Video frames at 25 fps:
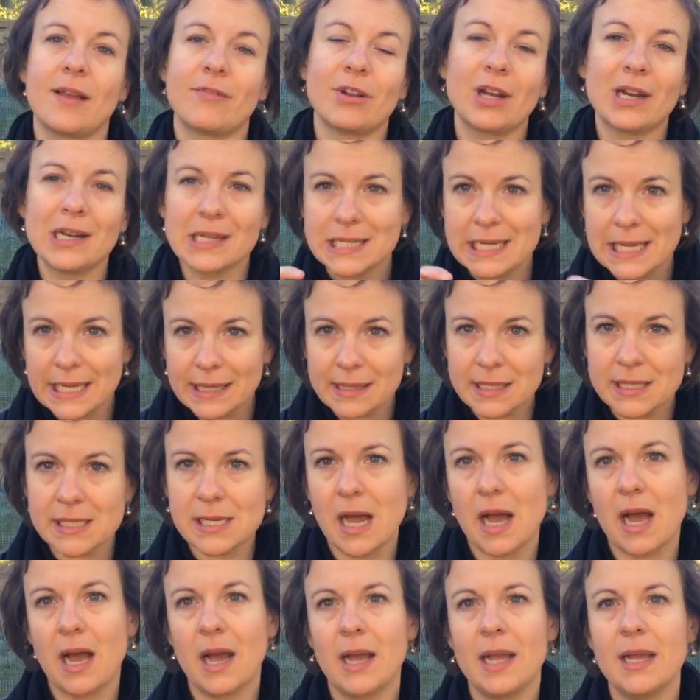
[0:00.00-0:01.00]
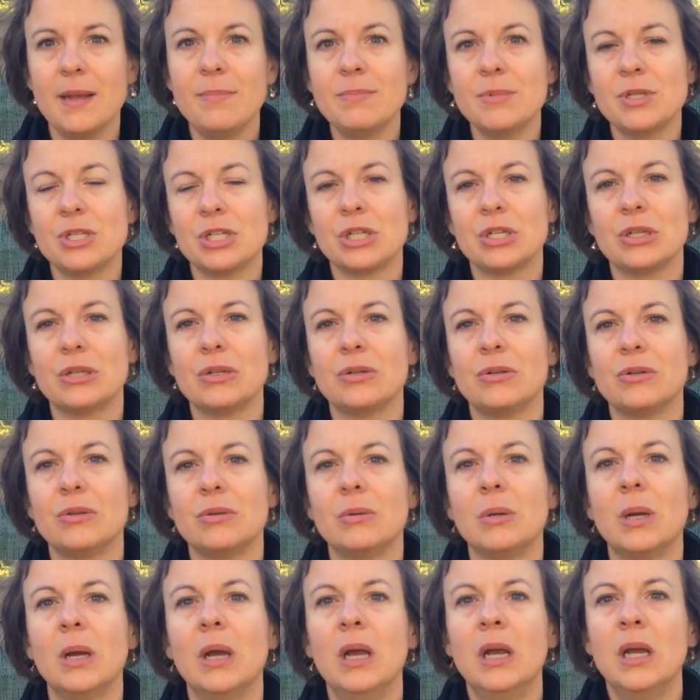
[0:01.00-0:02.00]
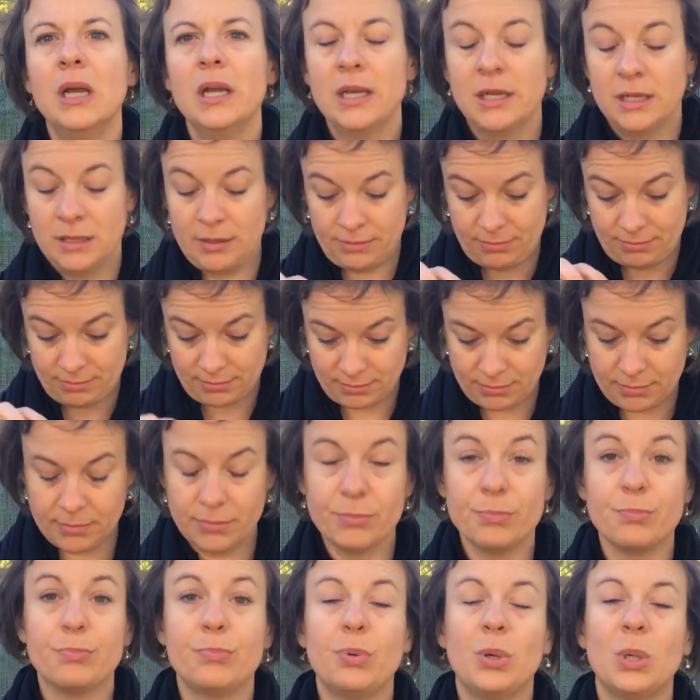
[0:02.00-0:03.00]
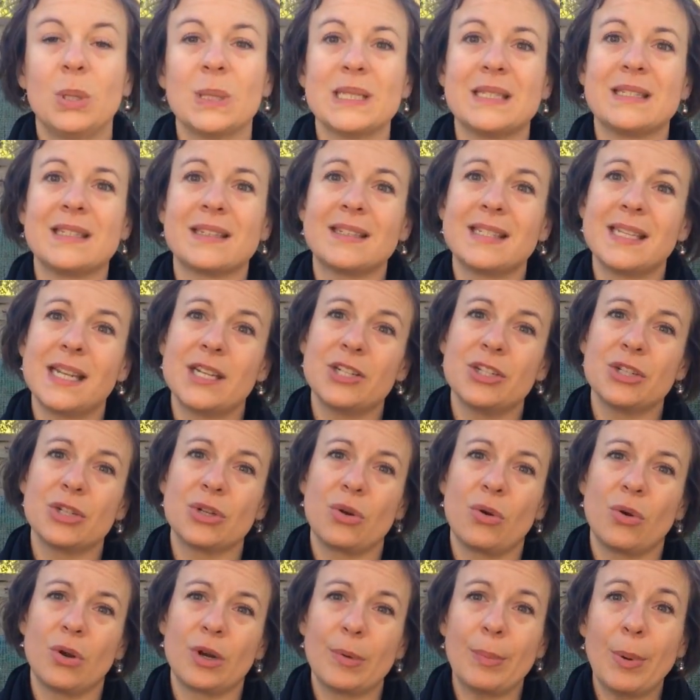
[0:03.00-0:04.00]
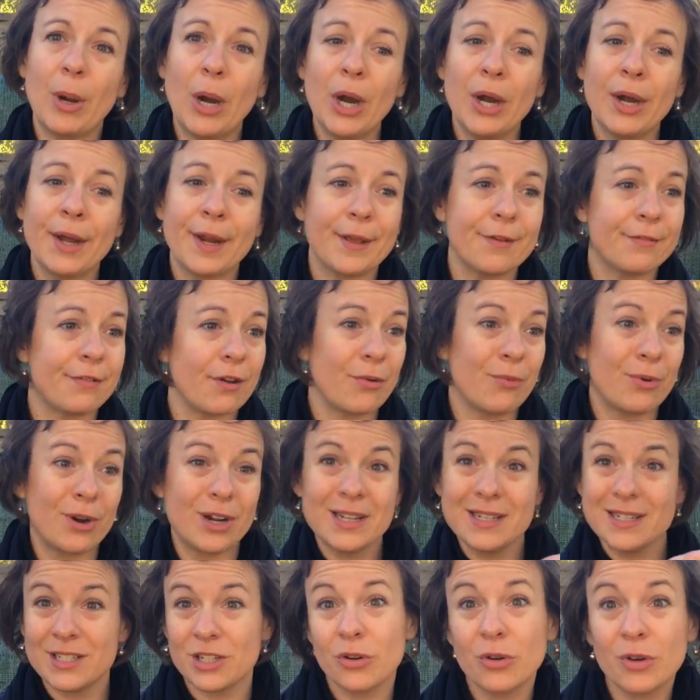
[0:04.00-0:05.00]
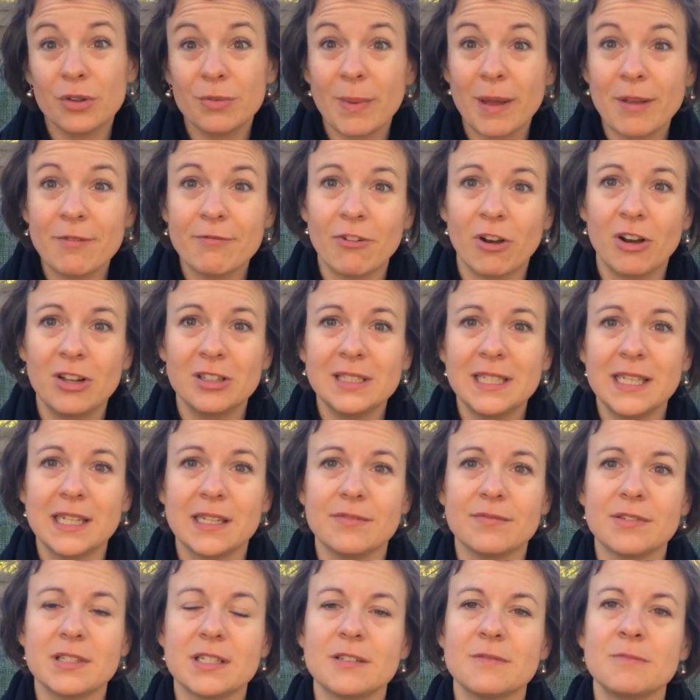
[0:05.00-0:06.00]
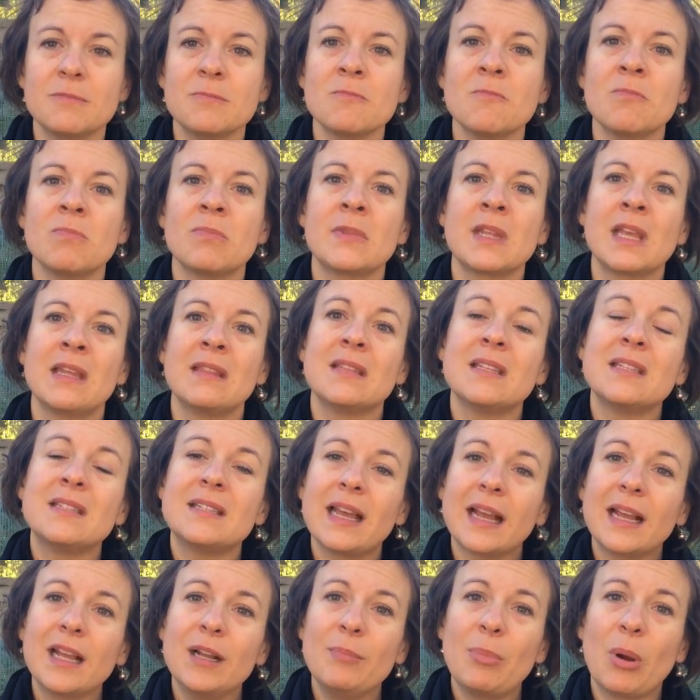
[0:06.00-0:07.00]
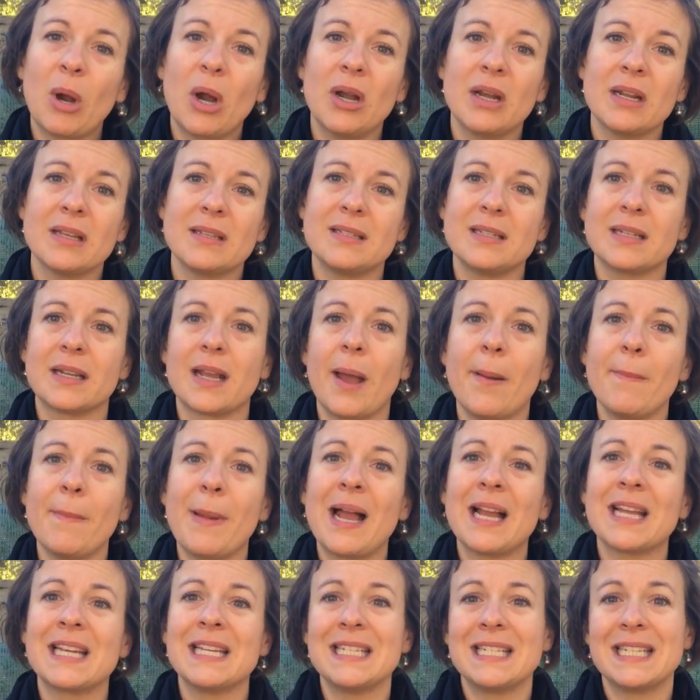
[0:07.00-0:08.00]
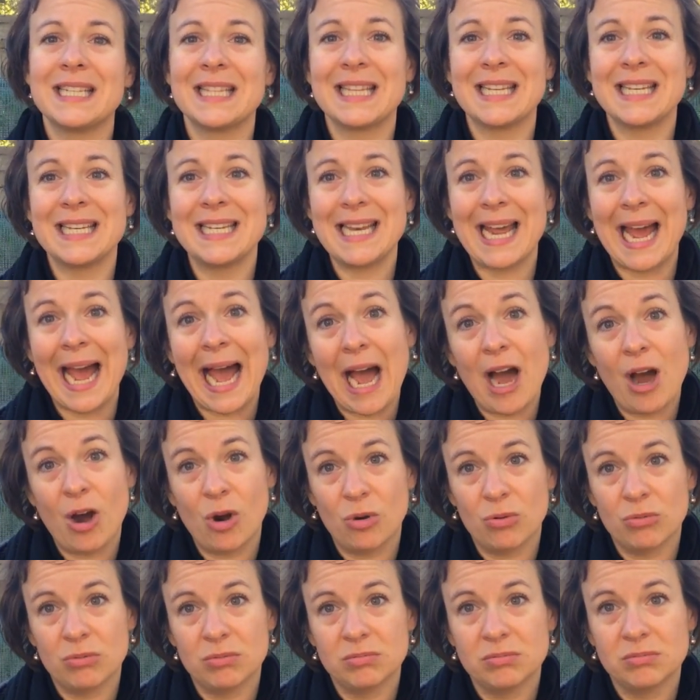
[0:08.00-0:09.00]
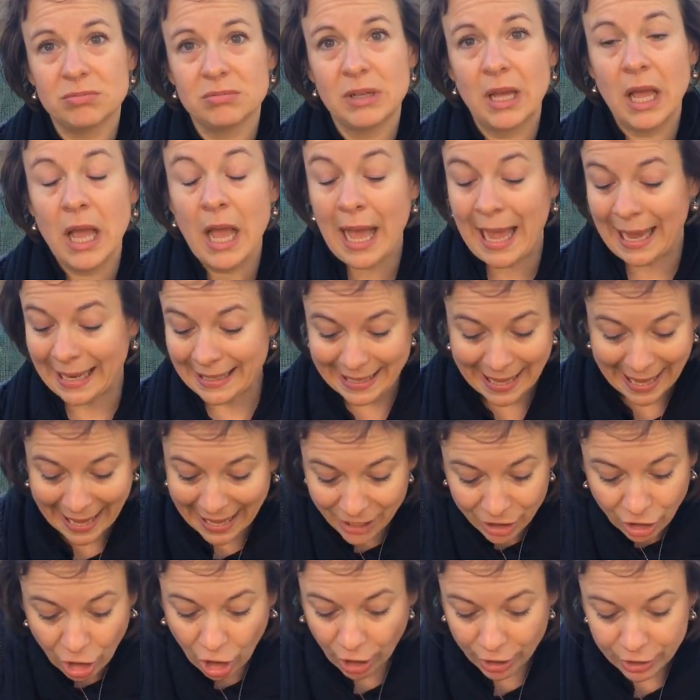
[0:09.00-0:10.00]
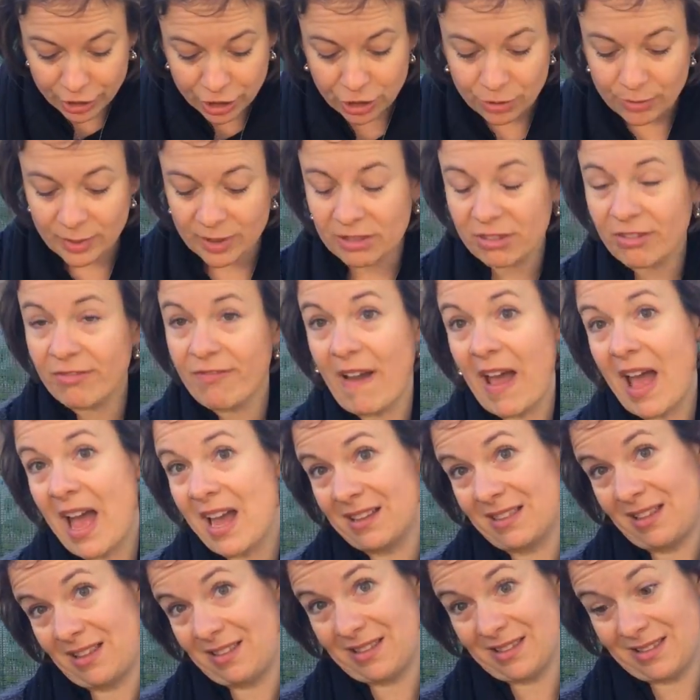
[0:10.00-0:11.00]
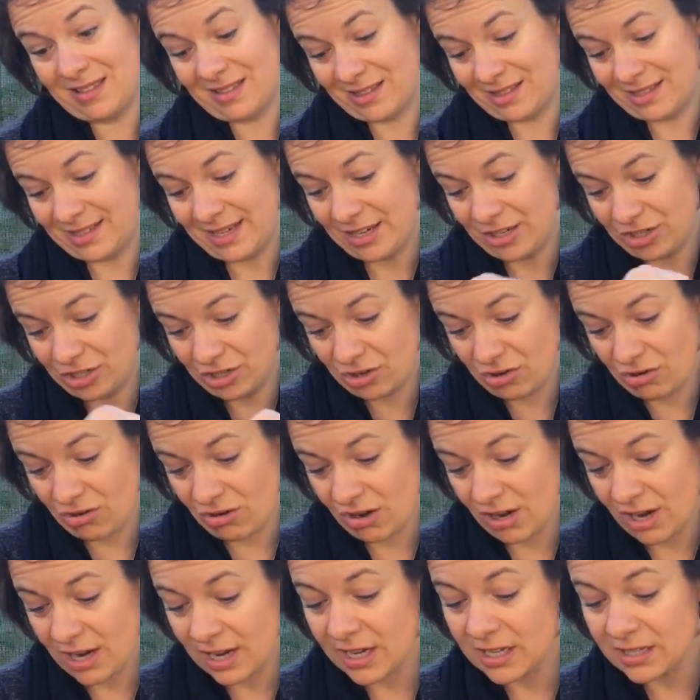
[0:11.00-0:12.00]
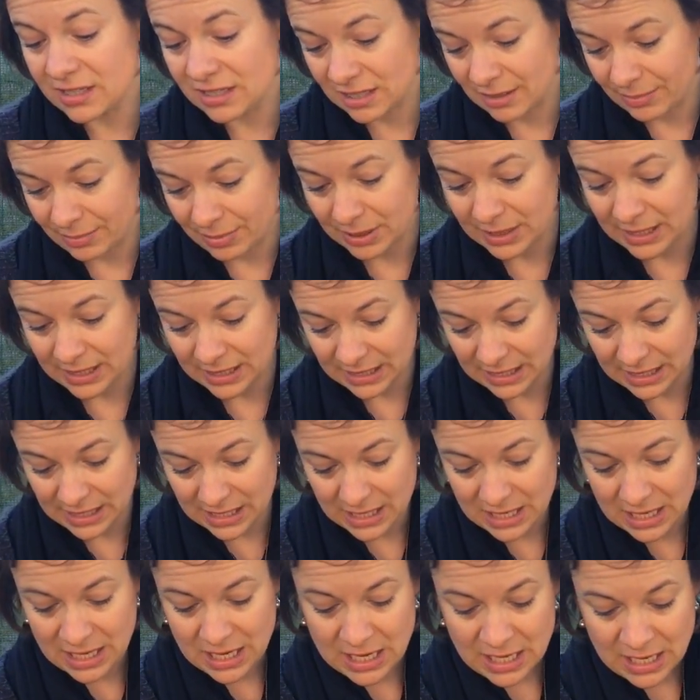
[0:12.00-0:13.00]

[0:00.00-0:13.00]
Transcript: I've got to take the time to pull this extension cord apart if I want to deal with my fall leaves. The second part is to come back into the now. I can't argue with the fact that this extension cord is completely